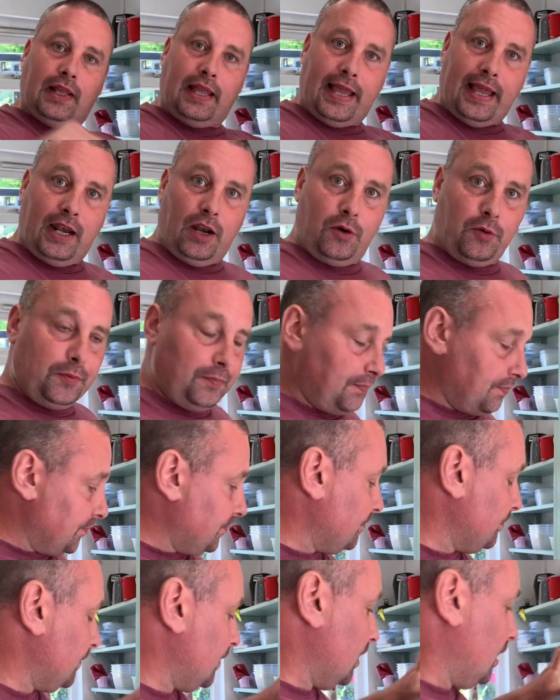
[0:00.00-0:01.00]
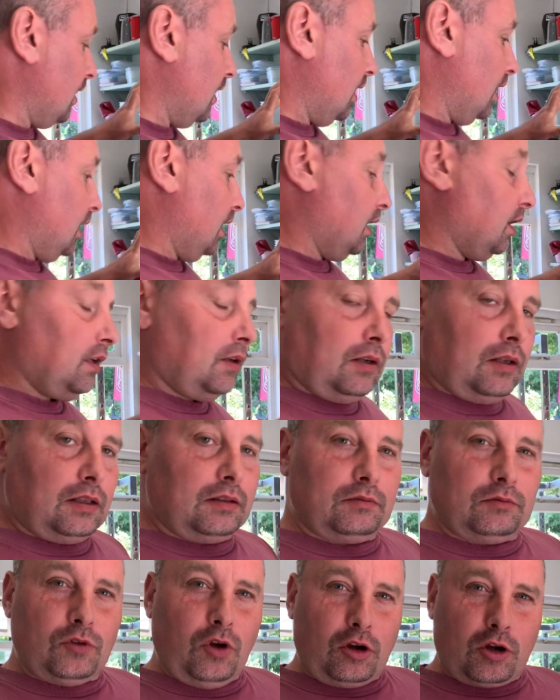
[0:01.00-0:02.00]
Hello.
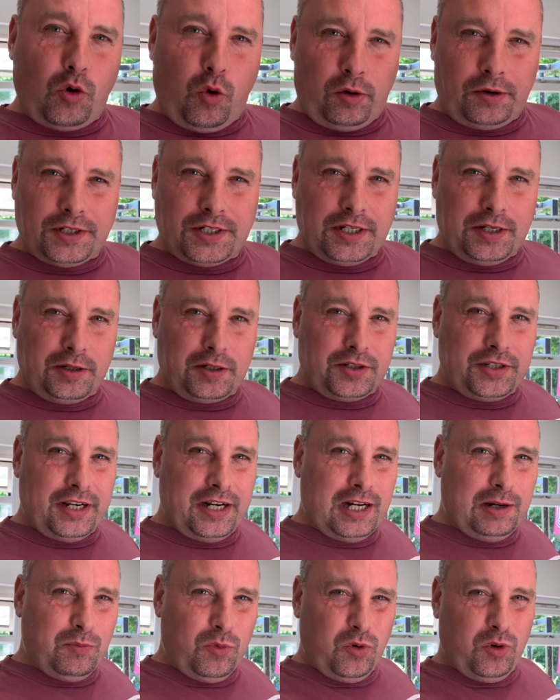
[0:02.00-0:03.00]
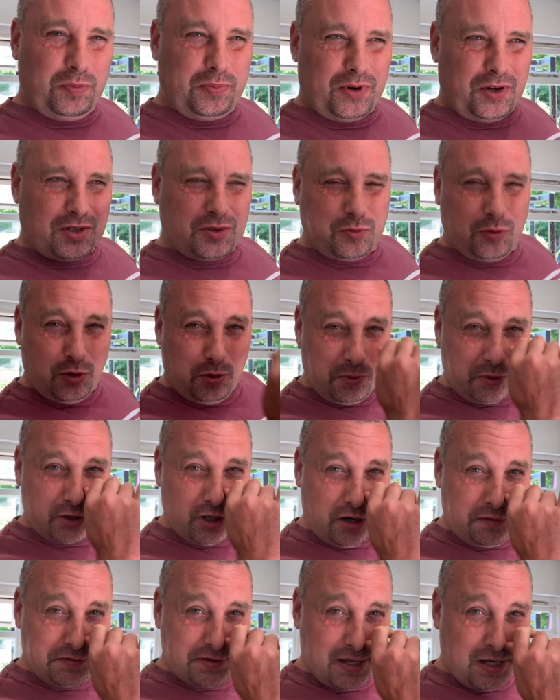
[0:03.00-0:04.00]
Not quarantine cuisine anymore because we're almost
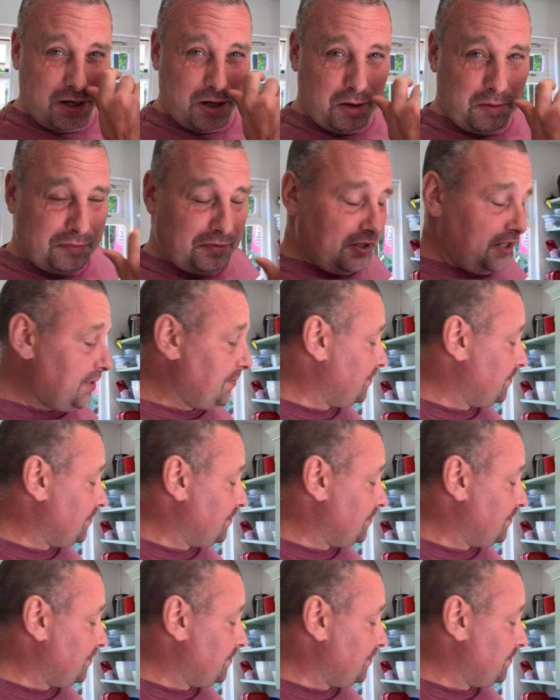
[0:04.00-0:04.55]
over that, hopefully.